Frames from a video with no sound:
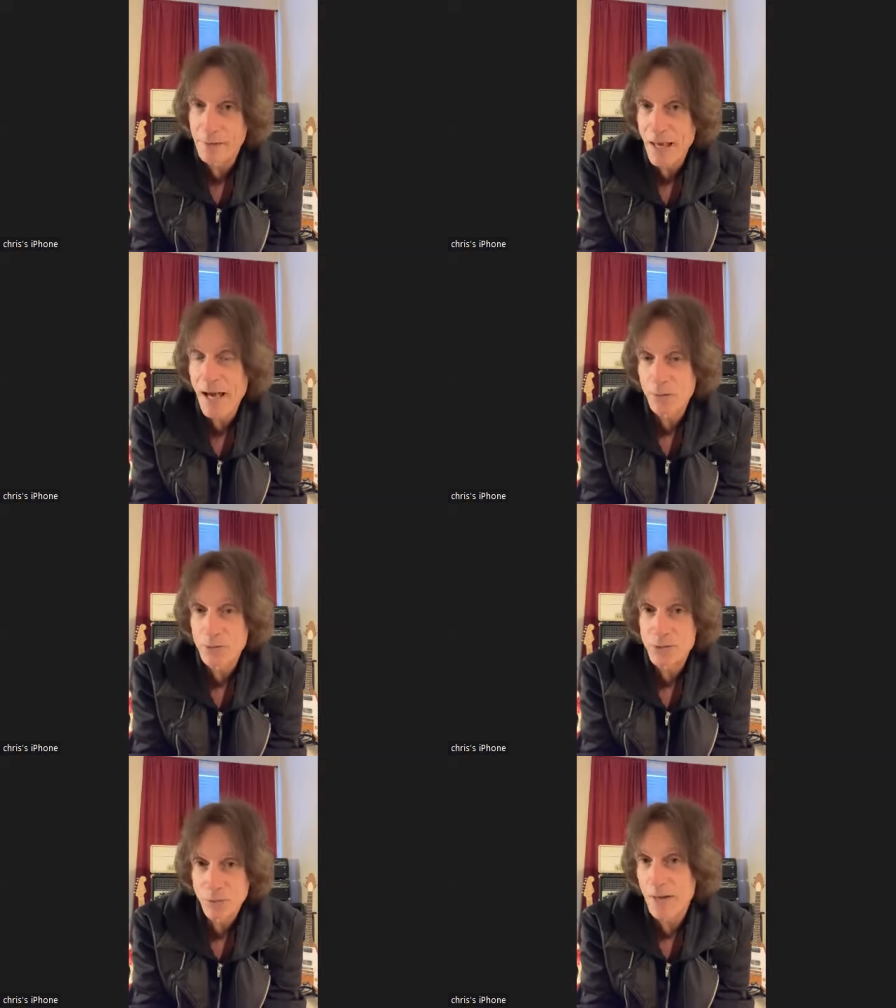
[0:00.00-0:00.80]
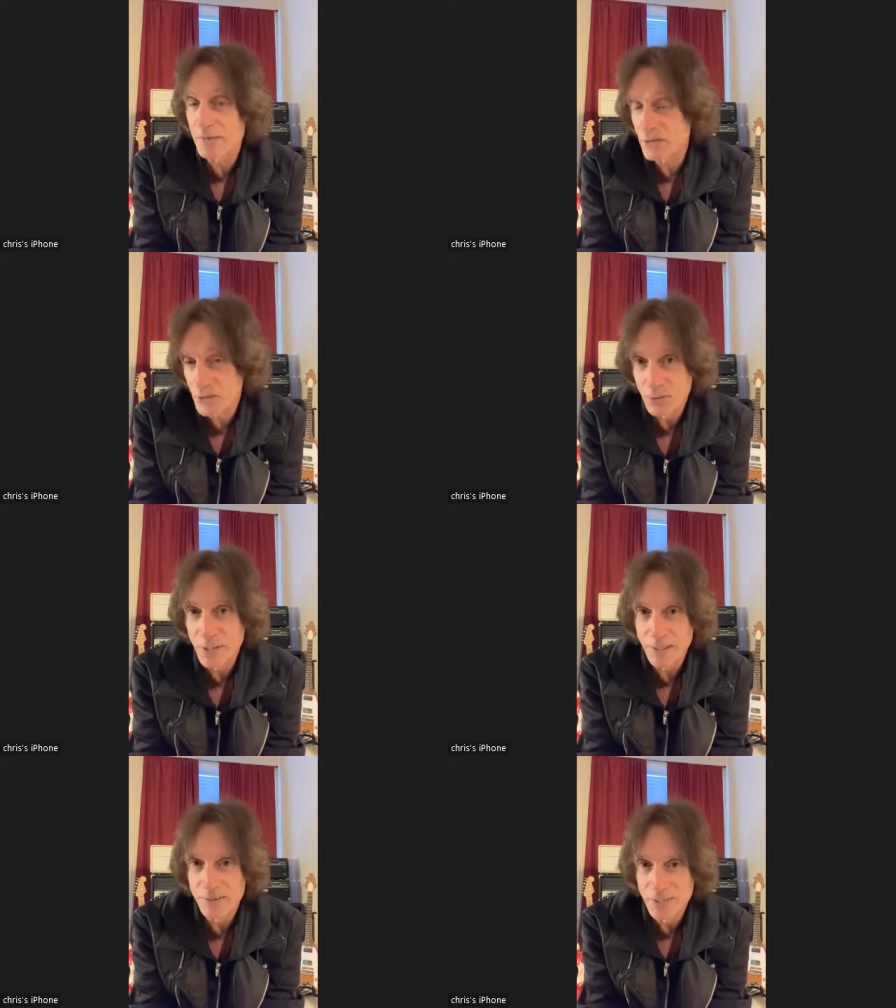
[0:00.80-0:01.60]
of the house or out of the
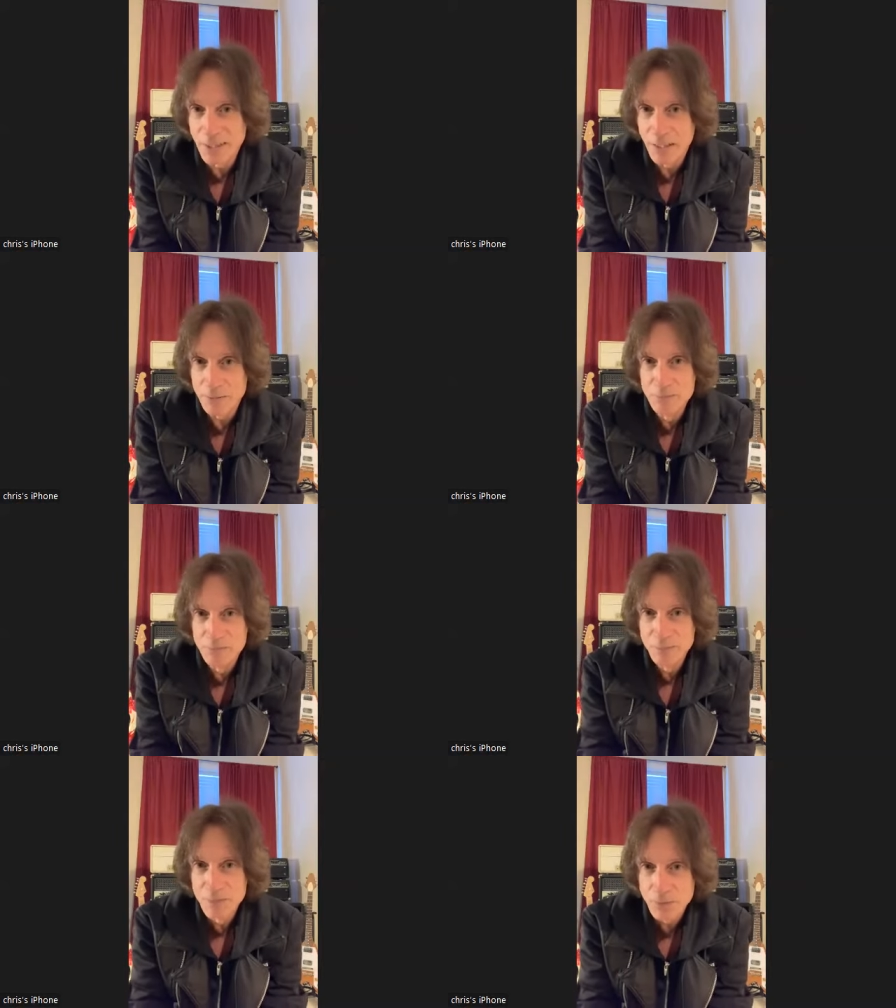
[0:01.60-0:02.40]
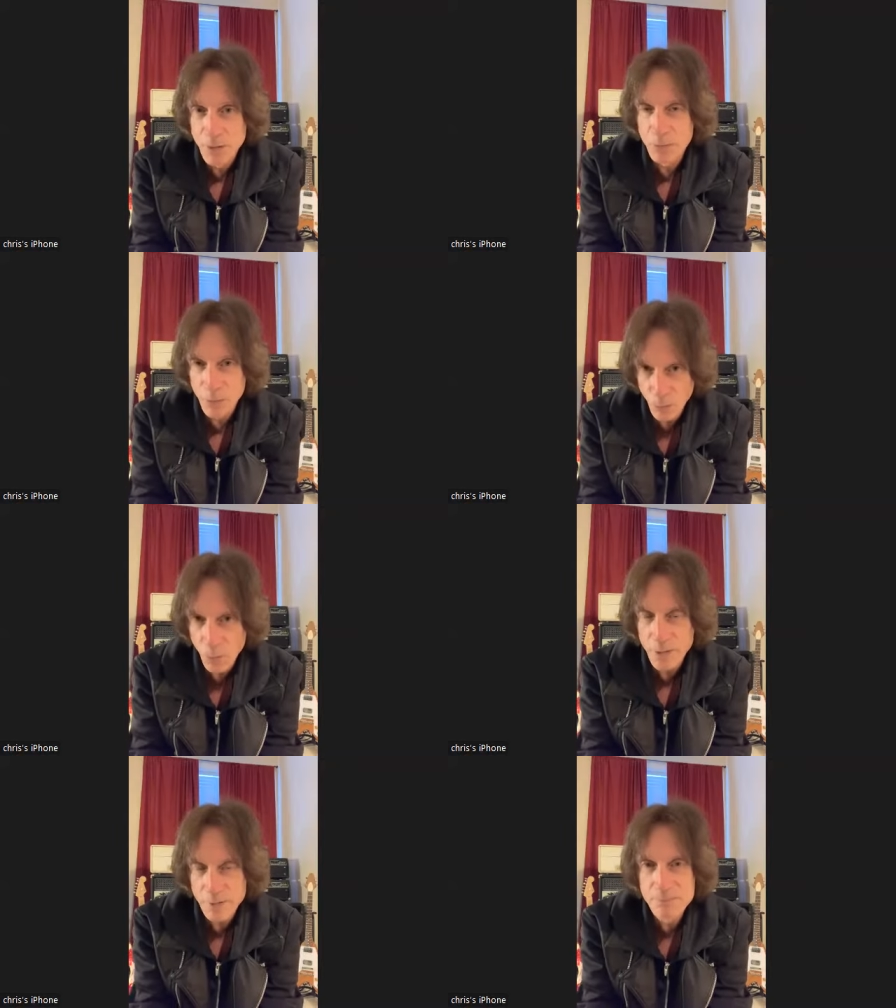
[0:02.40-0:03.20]
studio, you know. It's very
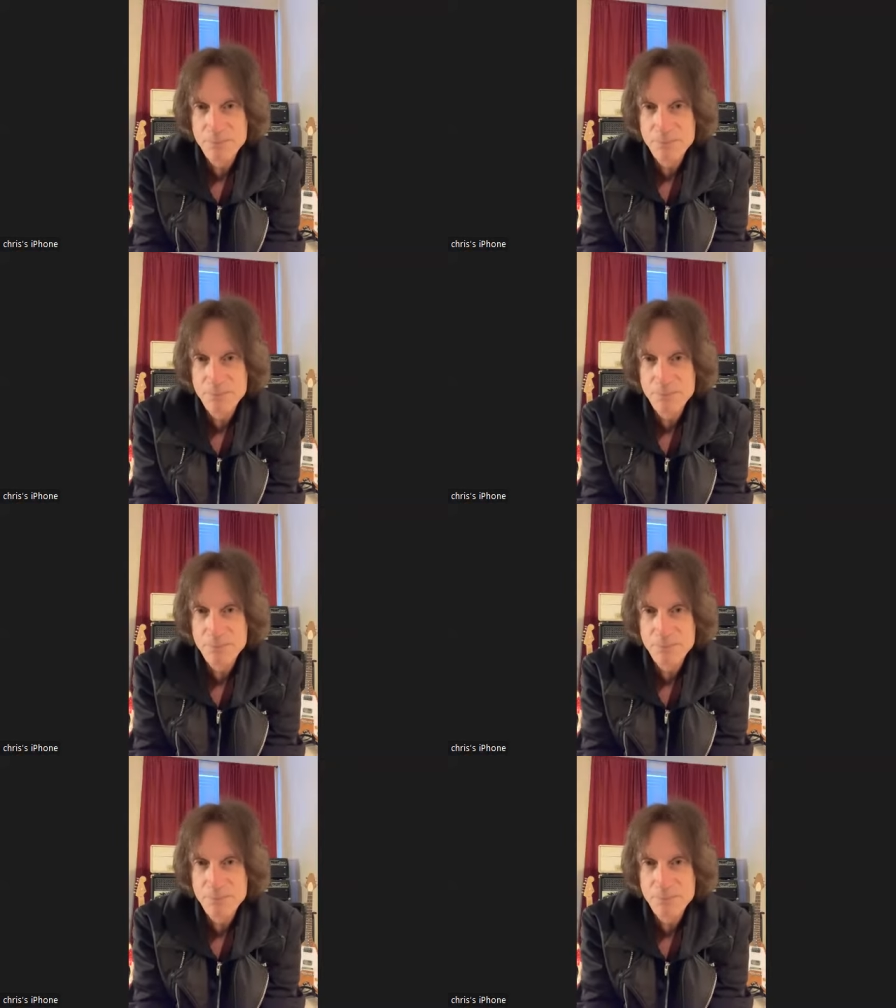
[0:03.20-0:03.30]
rewarding.